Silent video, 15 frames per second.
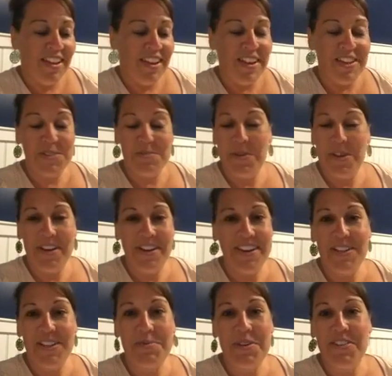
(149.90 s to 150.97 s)
it's been
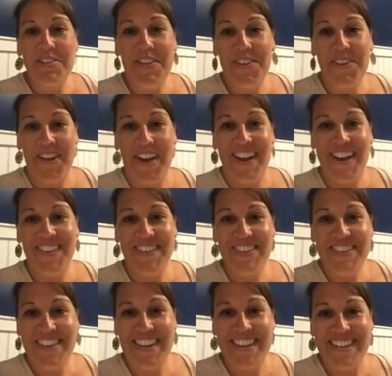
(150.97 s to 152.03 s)
a fun ride ever
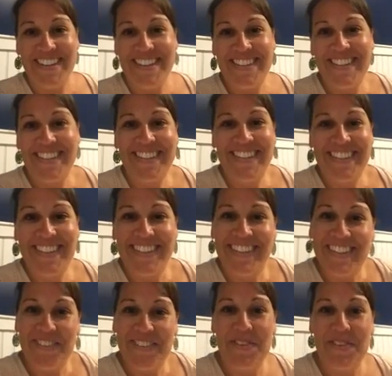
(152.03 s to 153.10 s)
since.
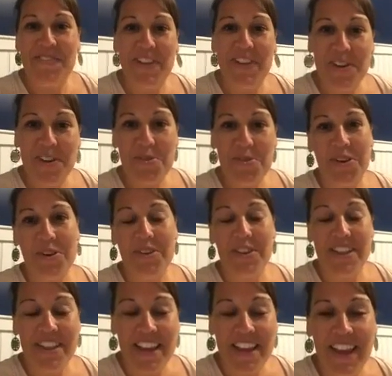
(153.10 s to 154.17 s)
Been fun to work
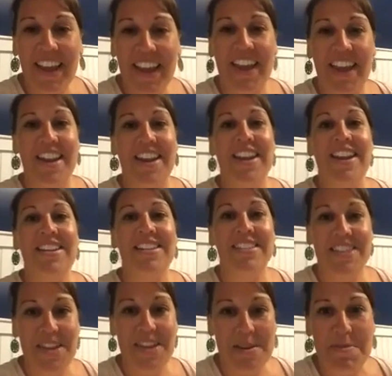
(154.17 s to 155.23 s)
with Nick and his
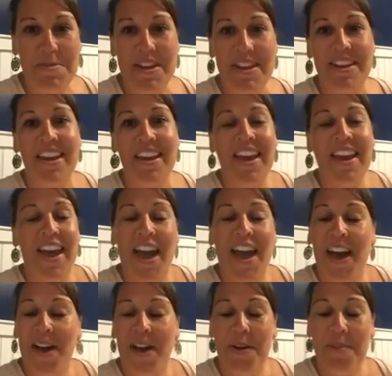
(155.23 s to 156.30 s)
team, and
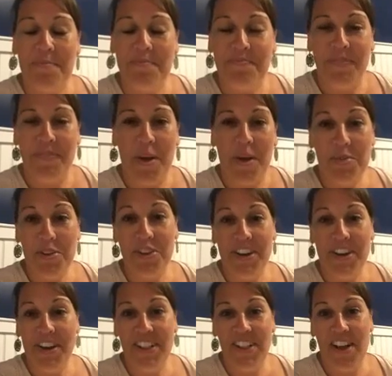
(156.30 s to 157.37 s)
I'm
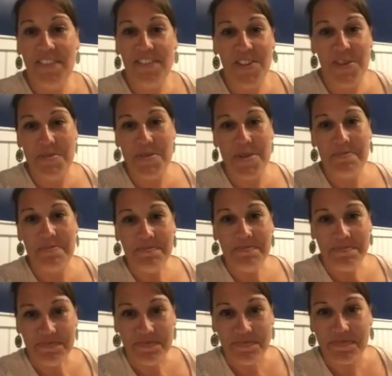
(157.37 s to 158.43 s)
learning a lot from them.
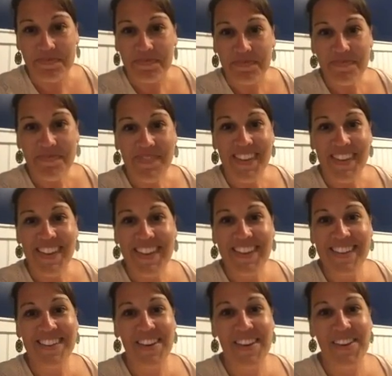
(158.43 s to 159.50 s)

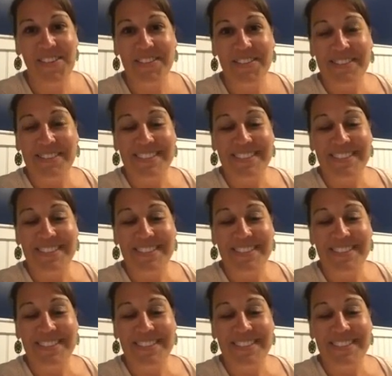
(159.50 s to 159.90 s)
So